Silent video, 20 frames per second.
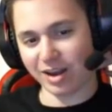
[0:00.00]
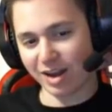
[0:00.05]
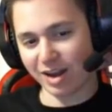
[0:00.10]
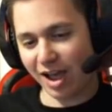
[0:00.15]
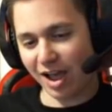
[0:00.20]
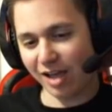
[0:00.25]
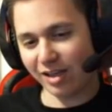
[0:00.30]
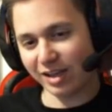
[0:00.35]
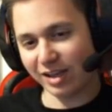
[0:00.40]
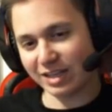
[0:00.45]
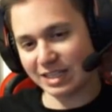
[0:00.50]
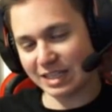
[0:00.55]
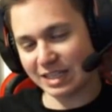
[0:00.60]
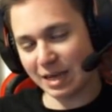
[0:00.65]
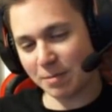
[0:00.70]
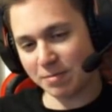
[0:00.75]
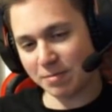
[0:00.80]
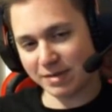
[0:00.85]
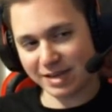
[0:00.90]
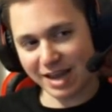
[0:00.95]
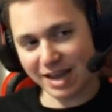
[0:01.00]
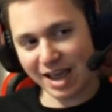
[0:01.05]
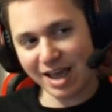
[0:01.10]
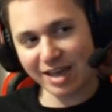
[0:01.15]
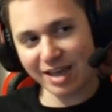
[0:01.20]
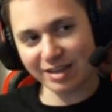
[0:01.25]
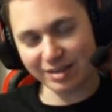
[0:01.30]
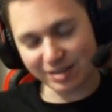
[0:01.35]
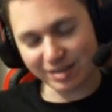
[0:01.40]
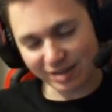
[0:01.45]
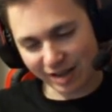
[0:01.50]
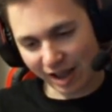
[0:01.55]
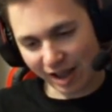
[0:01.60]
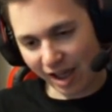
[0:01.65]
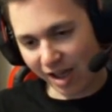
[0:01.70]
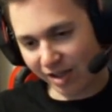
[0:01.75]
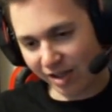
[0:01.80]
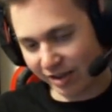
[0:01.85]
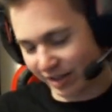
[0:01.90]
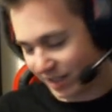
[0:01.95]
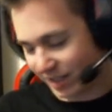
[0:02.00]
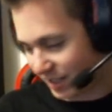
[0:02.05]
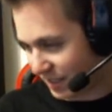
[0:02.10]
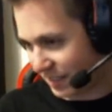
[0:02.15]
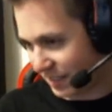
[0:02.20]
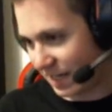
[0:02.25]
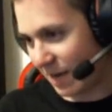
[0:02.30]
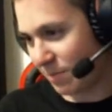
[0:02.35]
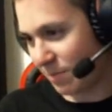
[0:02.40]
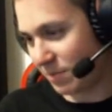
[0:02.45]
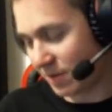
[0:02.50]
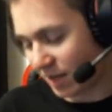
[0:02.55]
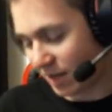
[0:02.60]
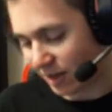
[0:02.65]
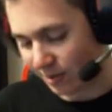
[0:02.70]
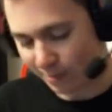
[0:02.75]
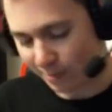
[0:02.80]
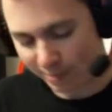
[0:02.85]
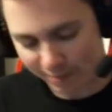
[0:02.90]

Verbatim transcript: I'll accept death. I'll accept it.